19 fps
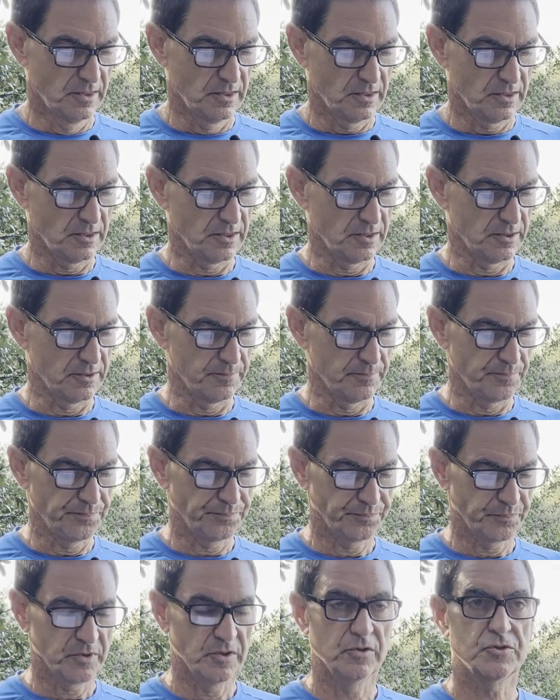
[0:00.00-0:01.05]

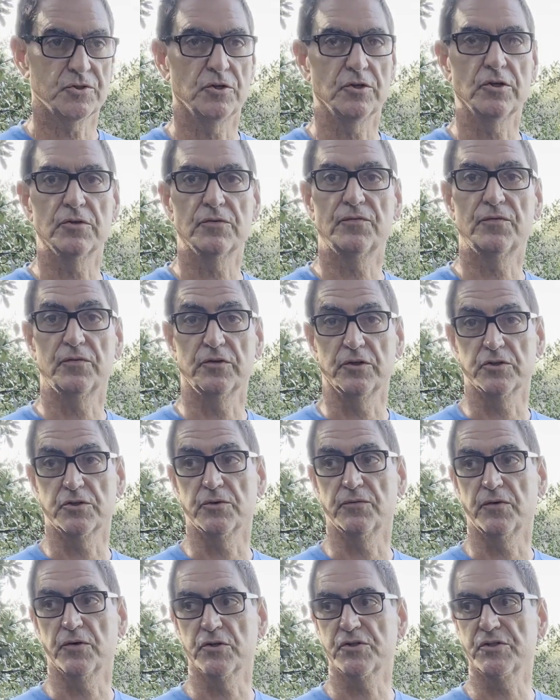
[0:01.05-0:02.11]
So
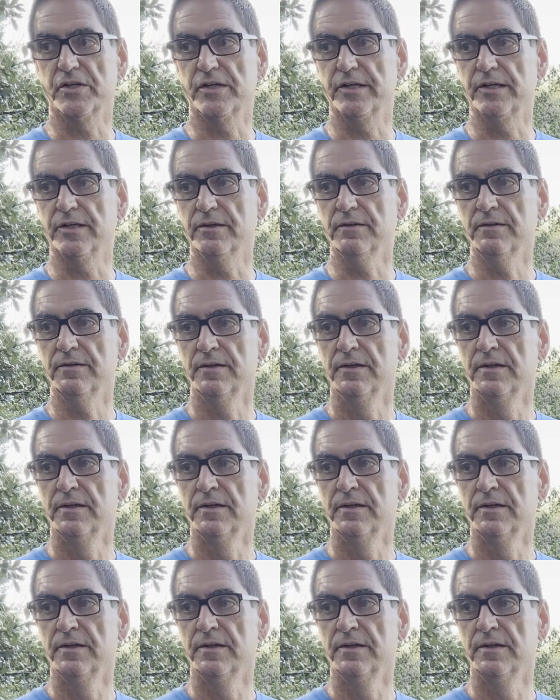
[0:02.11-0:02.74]
first thing,